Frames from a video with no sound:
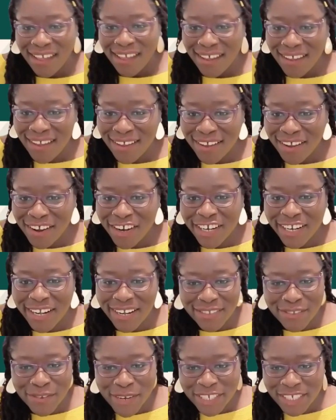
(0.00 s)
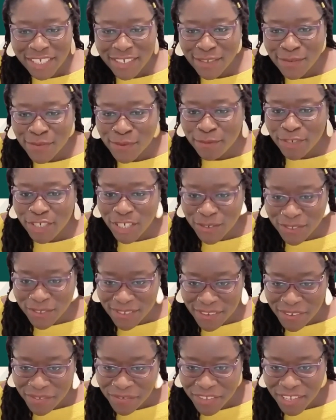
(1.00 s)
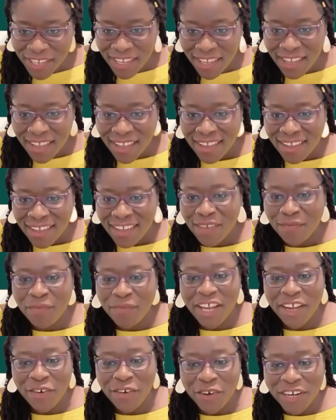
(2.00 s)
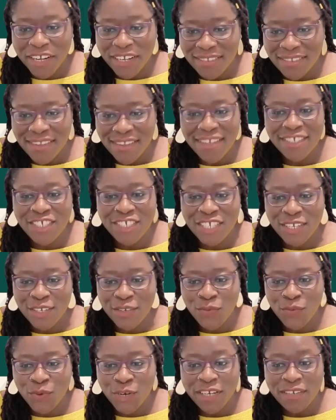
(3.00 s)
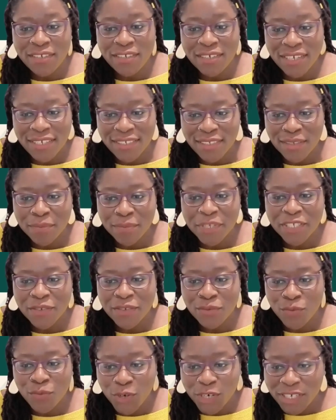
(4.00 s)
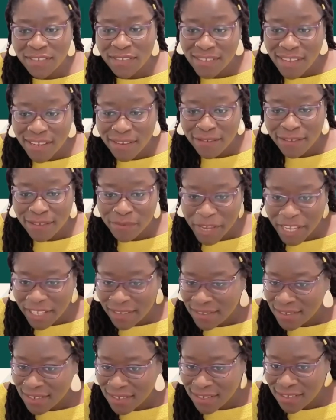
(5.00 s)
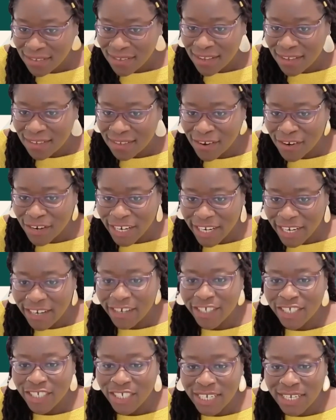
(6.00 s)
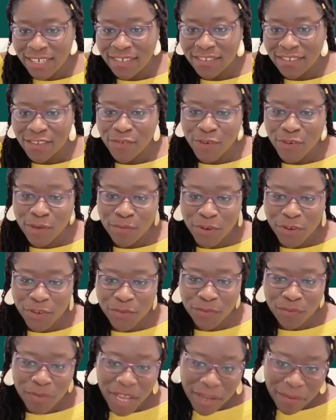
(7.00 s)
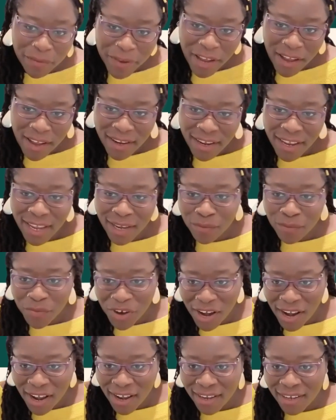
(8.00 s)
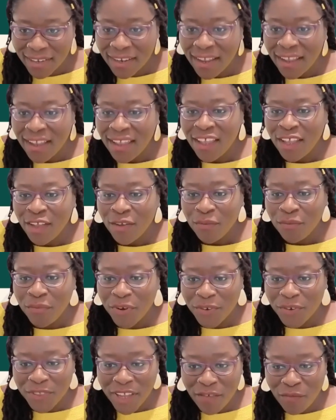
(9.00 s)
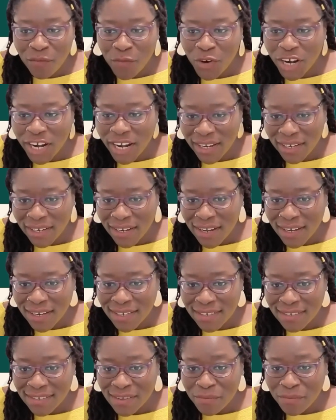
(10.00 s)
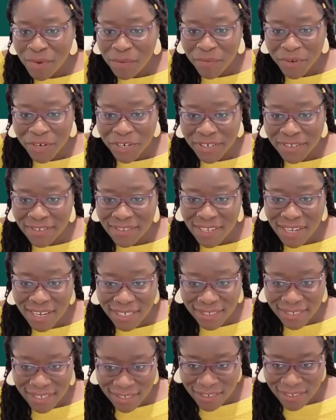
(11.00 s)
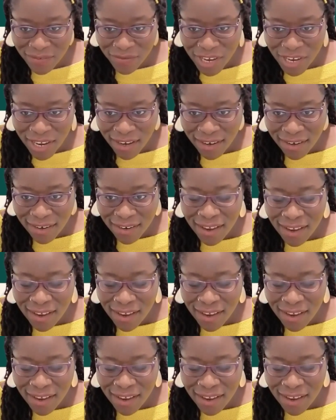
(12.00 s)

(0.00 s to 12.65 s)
Our next question is from Joseph. In my organization, we are looking to build more safe spaces as our ERG serving both BIPOC and Pride both have more allies than members that identify.